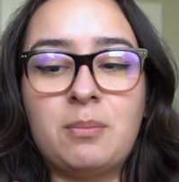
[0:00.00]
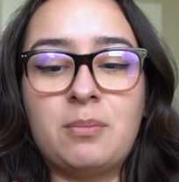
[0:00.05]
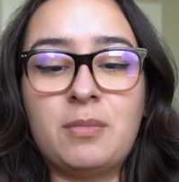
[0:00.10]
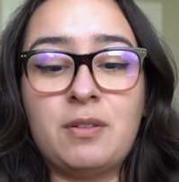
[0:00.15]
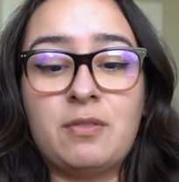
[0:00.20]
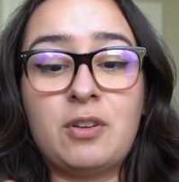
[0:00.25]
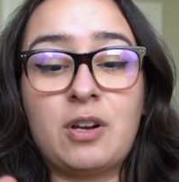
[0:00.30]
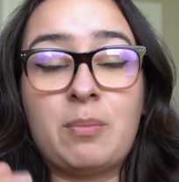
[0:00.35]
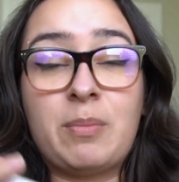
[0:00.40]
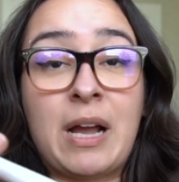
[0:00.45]
if
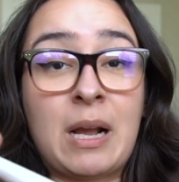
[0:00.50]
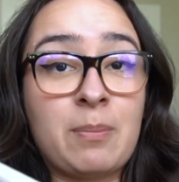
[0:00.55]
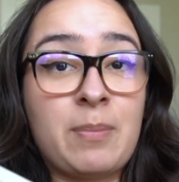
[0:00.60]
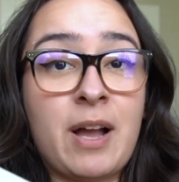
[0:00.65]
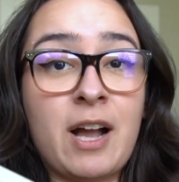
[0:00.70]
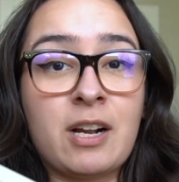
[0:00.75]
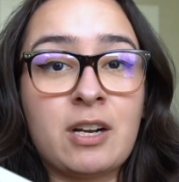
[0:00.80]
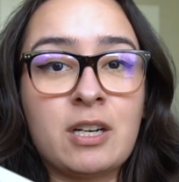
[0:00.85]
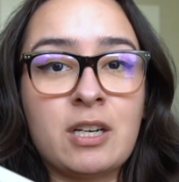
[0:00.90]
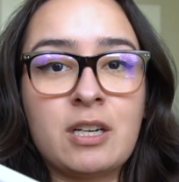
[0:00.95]
you're a
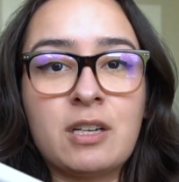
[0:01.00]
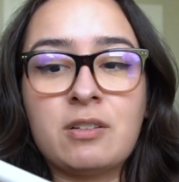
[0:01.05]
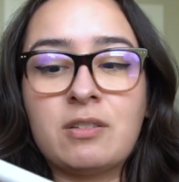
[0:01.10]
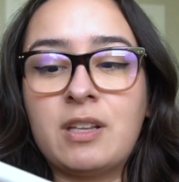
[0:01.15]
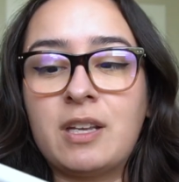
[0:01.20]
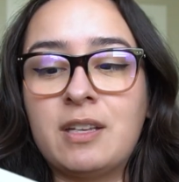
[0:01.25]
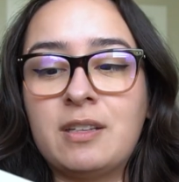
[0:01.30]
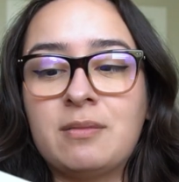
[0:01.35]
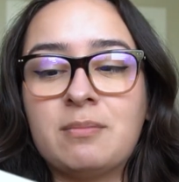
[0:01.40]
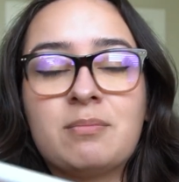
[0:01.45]
backpacker,
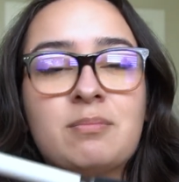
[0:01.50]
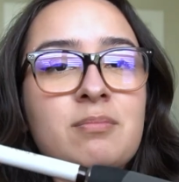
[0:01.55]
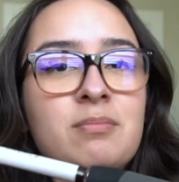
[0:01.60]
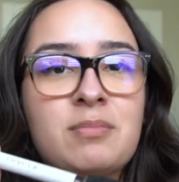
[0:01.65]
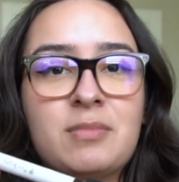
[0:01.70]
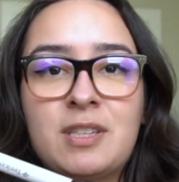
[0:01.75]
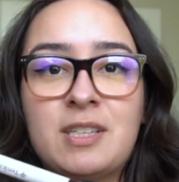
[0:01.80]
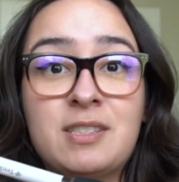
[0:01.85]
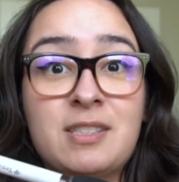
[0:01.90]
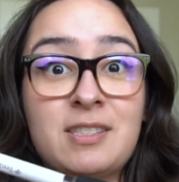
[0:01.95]
then
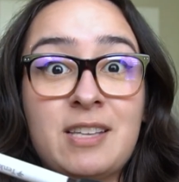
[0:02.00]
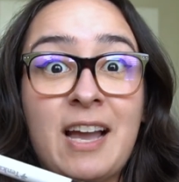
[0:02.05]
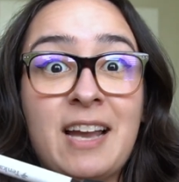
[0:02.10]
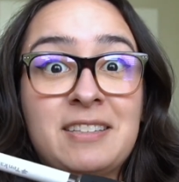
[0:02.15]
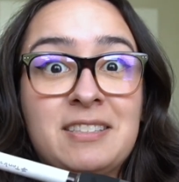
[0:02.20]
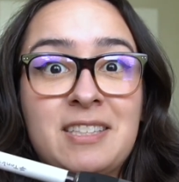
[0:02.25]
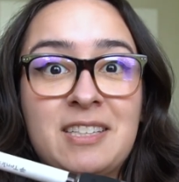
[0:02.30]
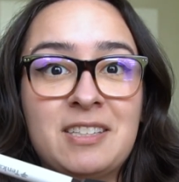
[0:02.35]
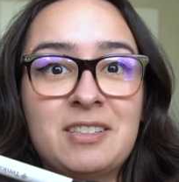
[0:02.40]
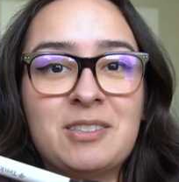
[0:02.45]
this is
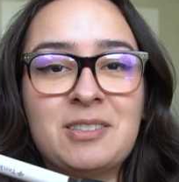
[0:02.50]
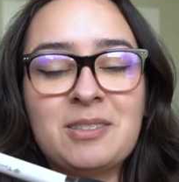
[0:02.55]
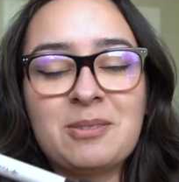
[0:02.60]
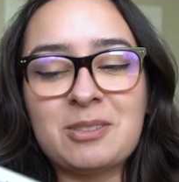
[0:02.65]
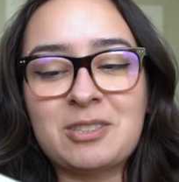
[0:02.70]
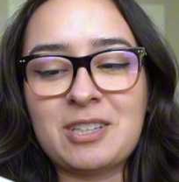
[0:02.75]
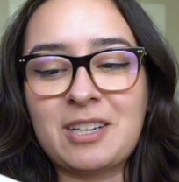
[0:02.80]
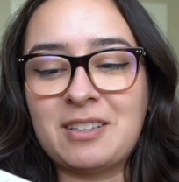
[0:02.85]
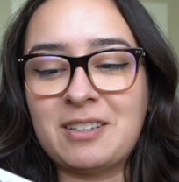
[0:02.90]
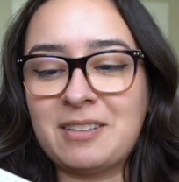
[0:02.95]
ideal,
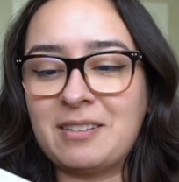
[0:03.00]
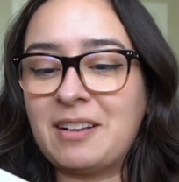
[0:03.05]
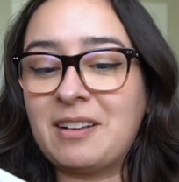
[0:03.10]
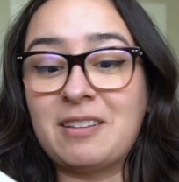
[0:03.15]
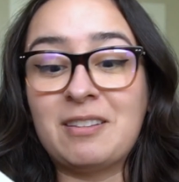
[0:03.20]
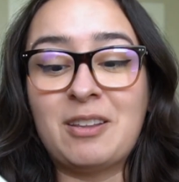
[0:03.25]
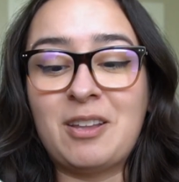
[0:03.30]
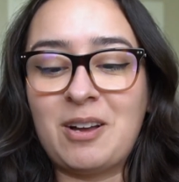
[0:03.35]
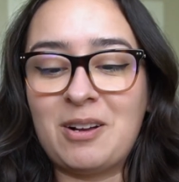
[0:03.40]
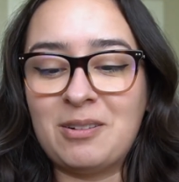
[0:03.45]
which I
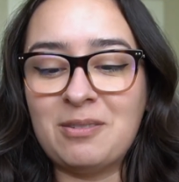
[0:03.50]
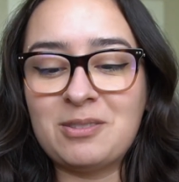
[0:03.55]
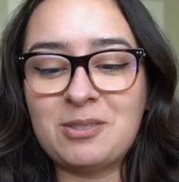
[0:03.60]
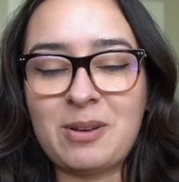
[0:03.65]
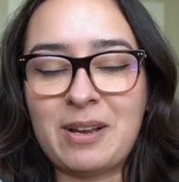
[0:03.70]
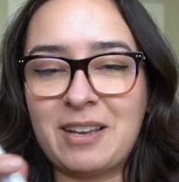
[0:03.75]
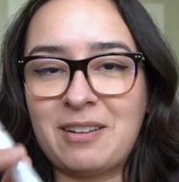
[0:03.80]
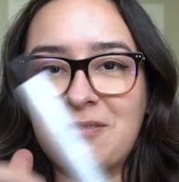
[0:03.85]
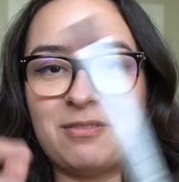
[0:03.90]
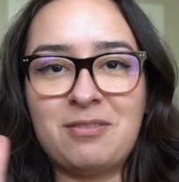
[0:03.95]
love, so I
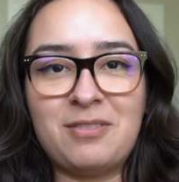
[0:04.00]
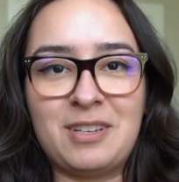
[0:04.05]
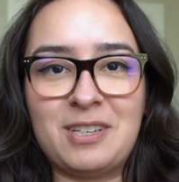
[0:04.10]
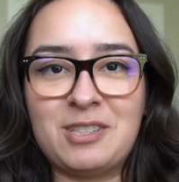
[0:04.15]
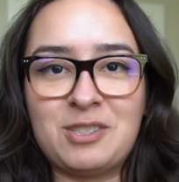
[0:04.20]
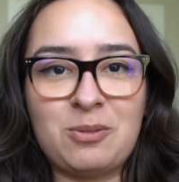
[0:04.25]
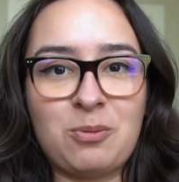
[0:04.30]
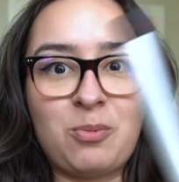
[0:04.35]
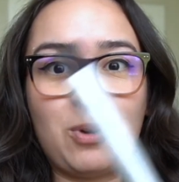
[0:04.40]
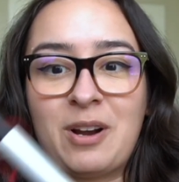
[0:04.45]
can
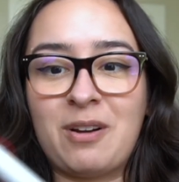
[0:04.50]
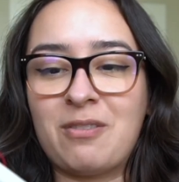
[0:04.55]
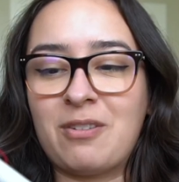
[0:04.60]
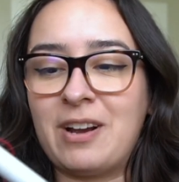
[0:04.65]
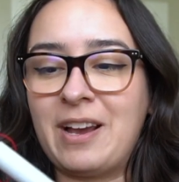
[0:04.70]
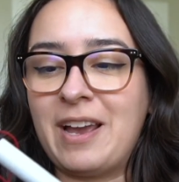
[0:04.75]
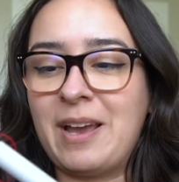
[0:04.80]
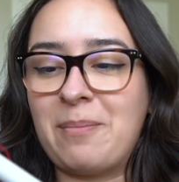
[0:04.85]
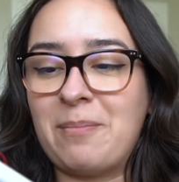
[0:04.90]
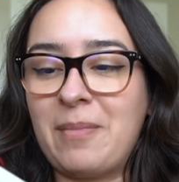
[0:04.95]
fish wherever
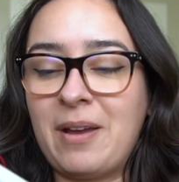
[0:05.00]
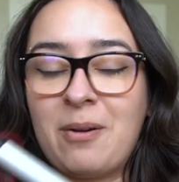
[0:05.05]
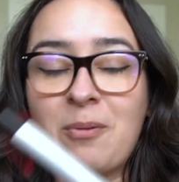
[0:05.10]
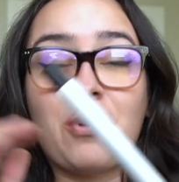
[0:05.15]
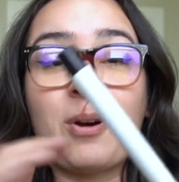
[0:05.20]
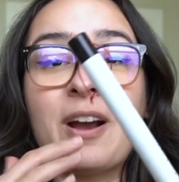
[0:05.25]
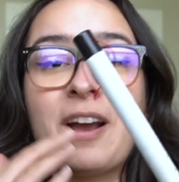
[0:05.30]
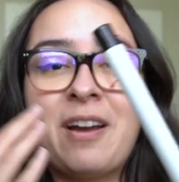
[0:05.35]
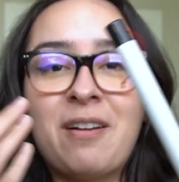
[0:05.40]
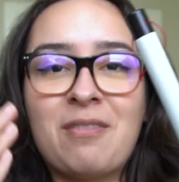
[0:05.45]

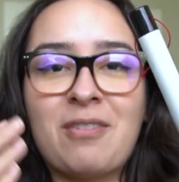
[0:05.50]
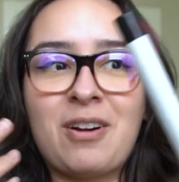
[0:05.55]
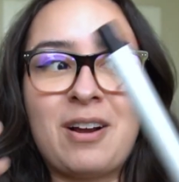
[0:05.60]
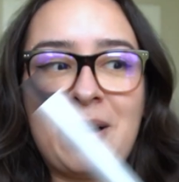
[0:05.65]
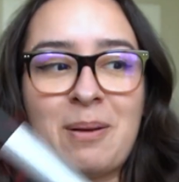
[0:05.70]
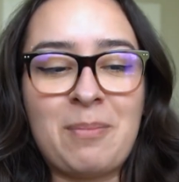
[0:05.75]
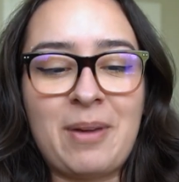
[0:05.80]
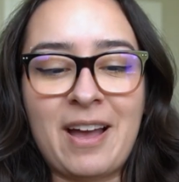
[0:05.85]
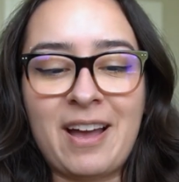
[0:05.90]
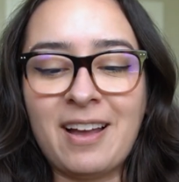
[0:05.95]

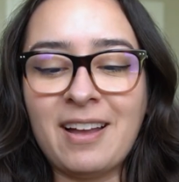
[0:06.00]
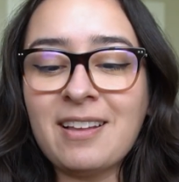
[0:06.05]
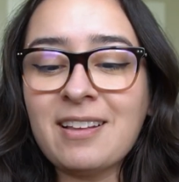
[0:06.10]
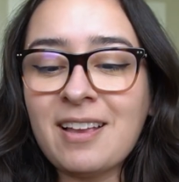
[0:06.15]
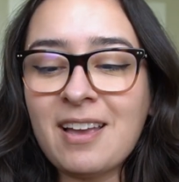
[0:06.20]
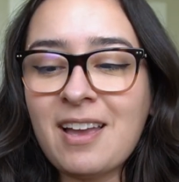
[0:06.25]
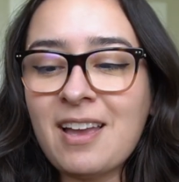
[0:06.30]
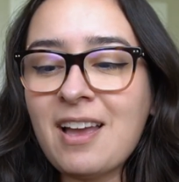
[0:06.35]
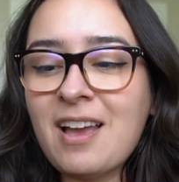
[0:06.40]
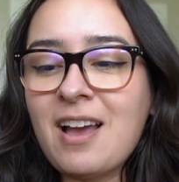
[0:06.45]
I'm
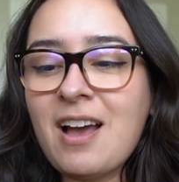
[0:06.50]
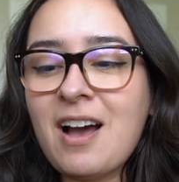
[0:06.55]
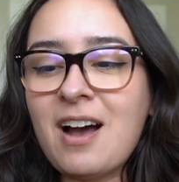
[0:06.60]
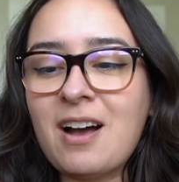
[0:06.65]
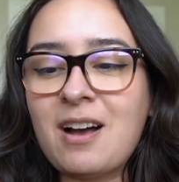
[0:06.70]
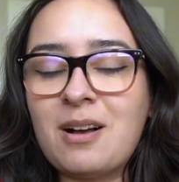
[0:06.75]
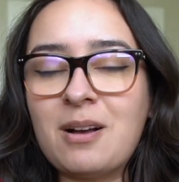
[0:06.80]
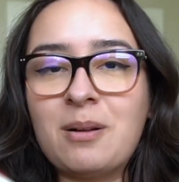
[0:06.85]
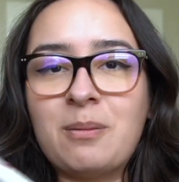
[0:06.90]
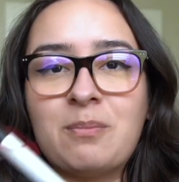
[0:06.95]

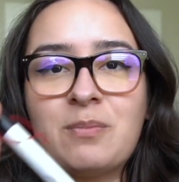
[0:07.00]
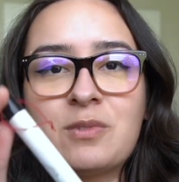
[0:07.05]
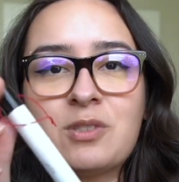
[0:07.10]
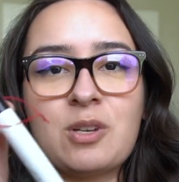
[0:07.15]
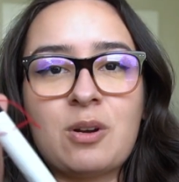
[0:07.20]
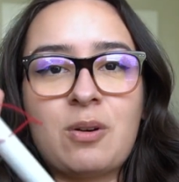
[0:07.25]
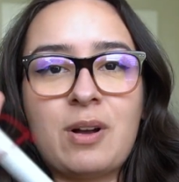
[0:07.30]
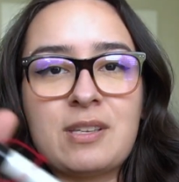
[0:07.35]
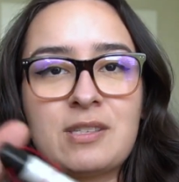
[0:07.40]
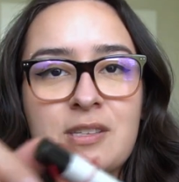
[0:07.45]
at.
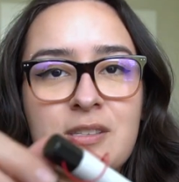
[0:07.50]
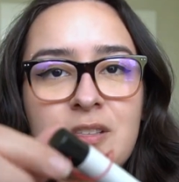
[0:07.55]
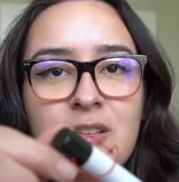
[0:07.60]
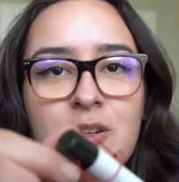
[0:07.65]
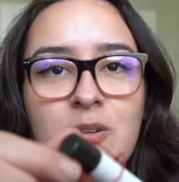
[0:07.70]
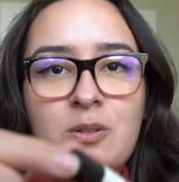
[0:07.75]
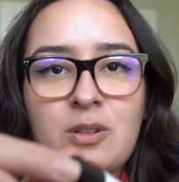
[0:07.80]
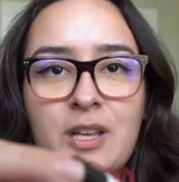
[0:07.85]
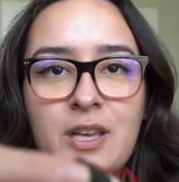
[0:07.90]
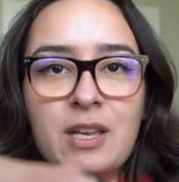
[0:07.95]
So it has this
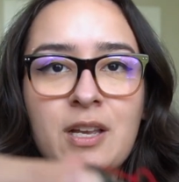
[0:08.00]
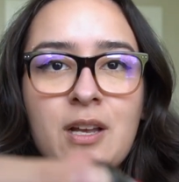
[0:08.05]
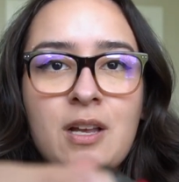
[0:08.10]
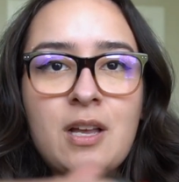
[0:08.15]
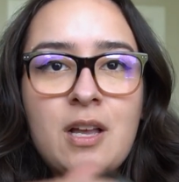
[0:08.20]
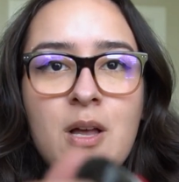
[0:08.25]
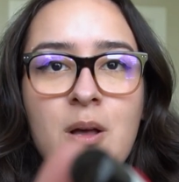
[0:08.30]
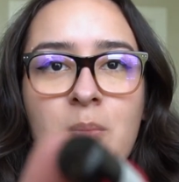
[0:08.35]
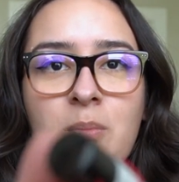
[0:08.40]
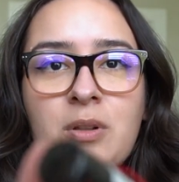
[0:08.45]
little like
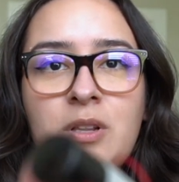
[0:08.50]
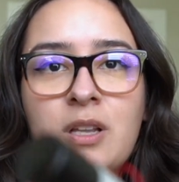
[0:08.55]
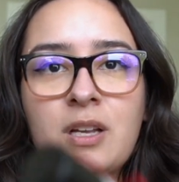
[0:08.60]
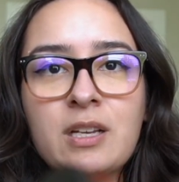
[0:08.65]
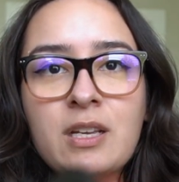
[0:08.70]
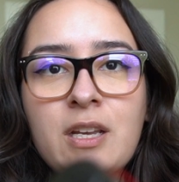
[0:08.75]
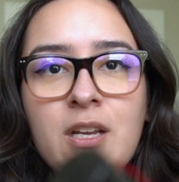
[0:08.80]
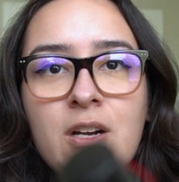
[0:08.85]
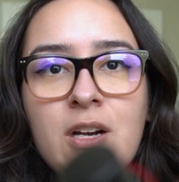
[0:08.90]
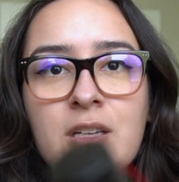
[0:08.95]
plug
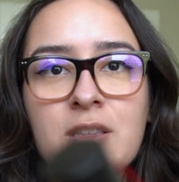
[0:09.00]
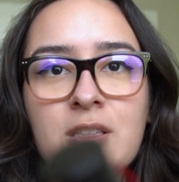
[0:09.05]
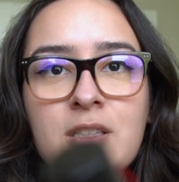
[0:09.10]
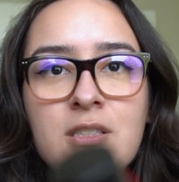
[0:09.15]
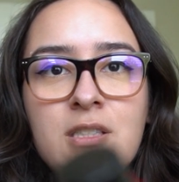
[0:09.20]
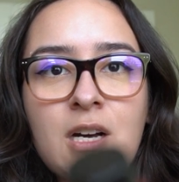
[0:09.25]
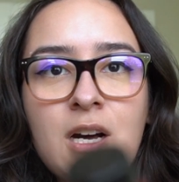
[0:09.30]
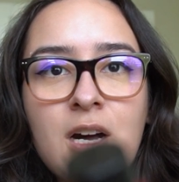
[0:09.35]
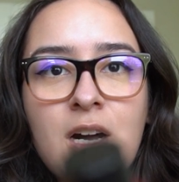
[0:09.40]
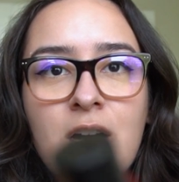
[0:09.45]
here at the
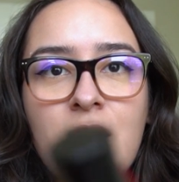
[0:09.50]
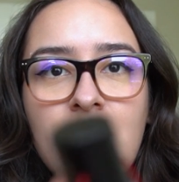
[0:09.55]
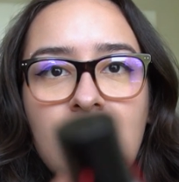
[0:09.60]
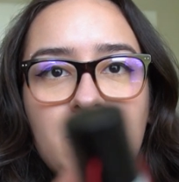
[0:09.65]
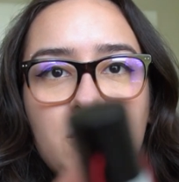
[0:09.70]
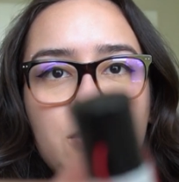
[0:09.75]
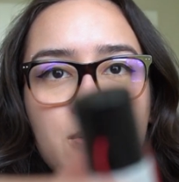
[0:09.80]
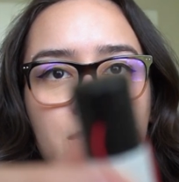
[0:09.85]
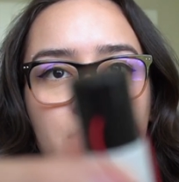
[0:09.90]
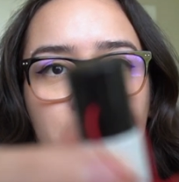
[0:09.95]

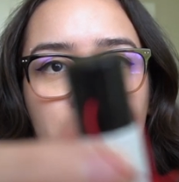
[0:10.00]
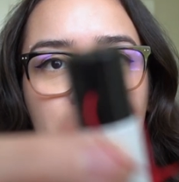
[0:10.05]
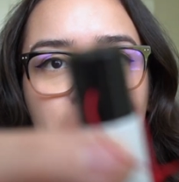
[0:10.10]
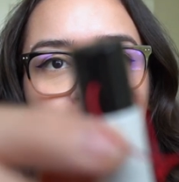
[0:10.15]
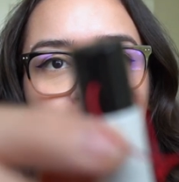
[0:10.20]
top. Let me see